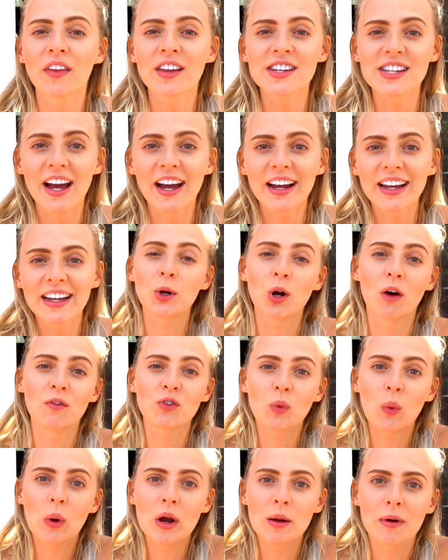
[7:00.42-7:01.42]
on the deck. We don't have
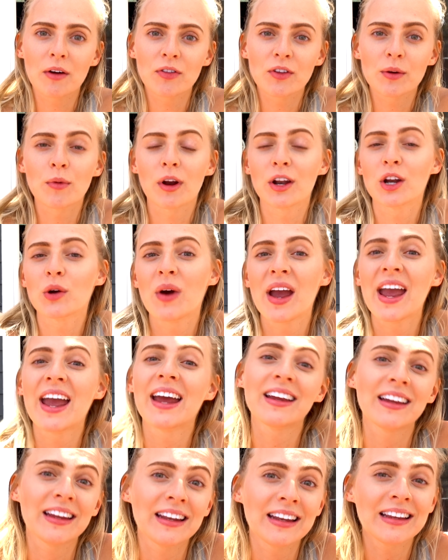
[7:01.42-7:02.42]
to worry about them running away
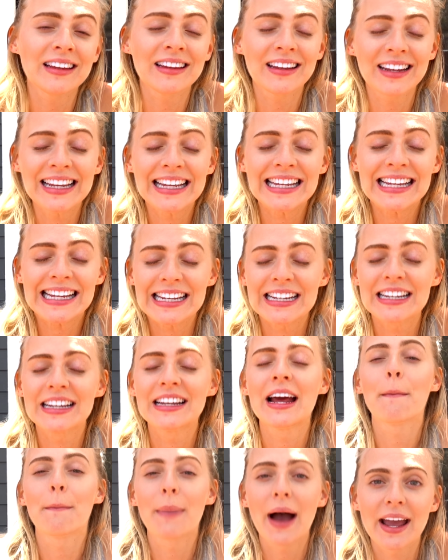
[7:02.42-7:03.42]
and getting, getting
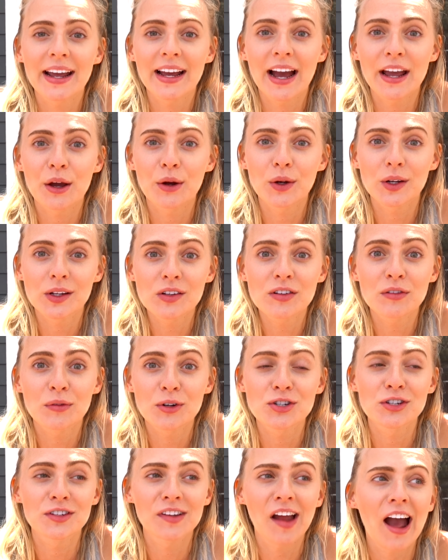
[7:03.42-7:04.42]
eaten by coyotes,
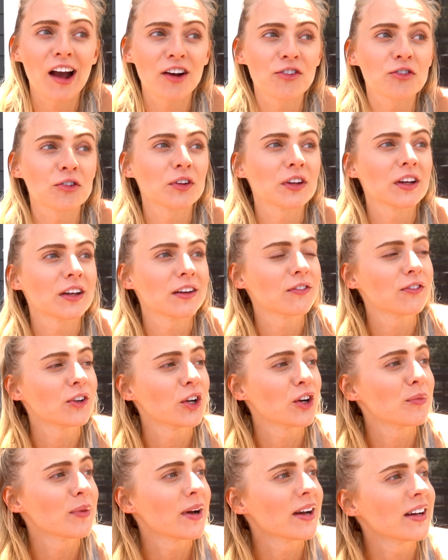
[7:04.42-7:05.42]
which is actually a
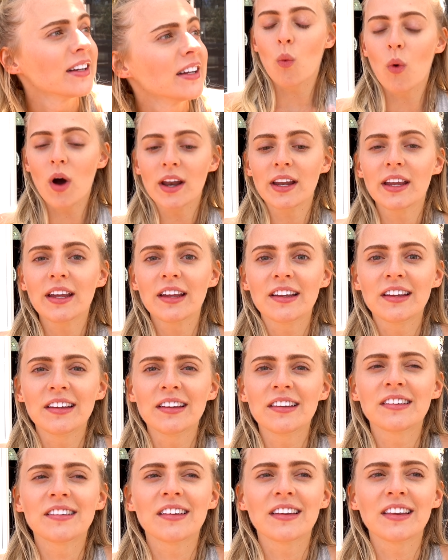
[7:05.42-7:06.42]
fear of mine. What
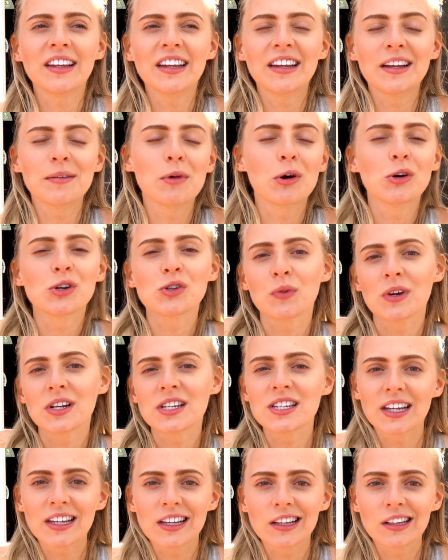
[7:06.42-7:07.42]
is the most
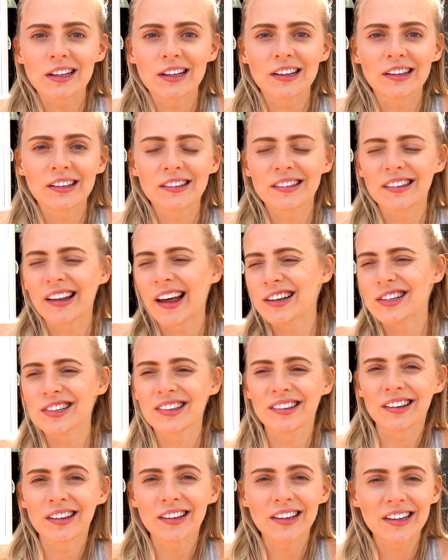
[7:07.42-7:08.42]
ridiculous slash
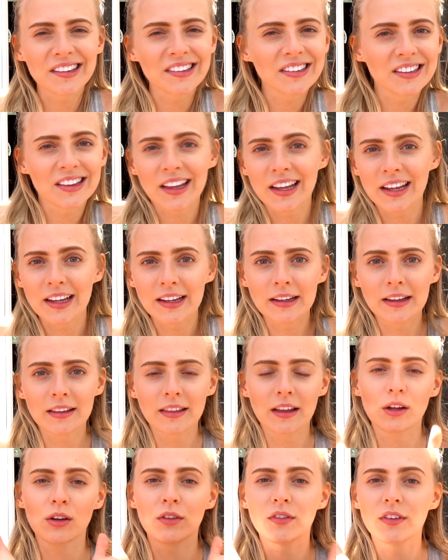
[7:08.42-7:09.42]
silliest thing
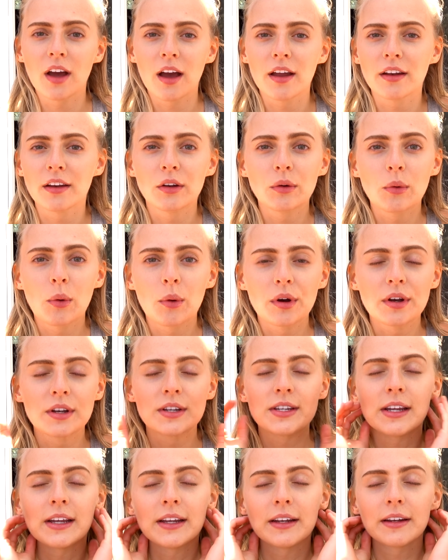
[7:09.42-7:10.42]
that you've done in
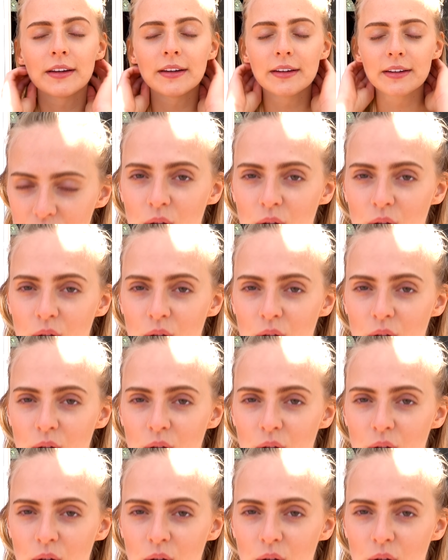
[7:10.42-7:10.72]
quarantine?